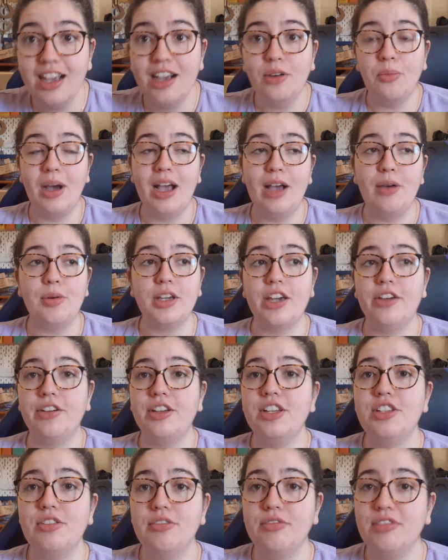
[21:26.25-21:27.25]
where we're
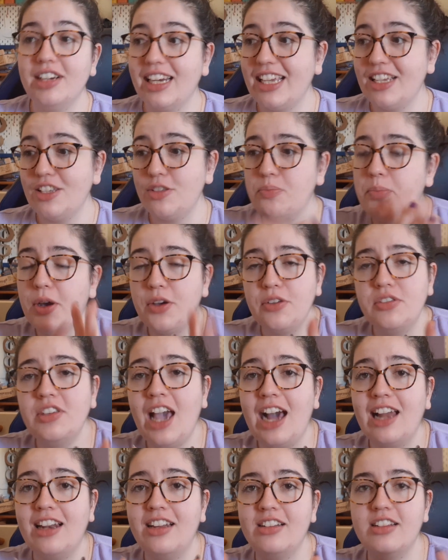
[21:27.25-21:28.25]
going to release both
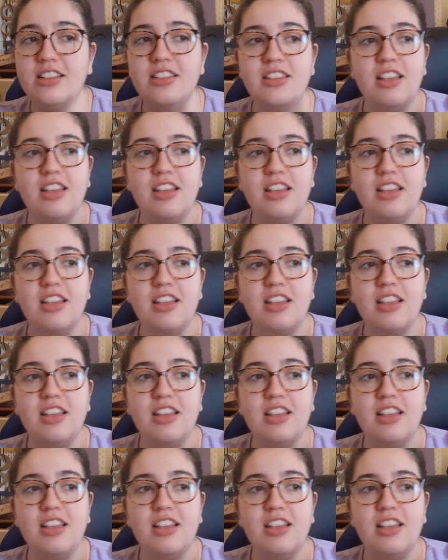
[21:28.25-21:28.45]
calendars,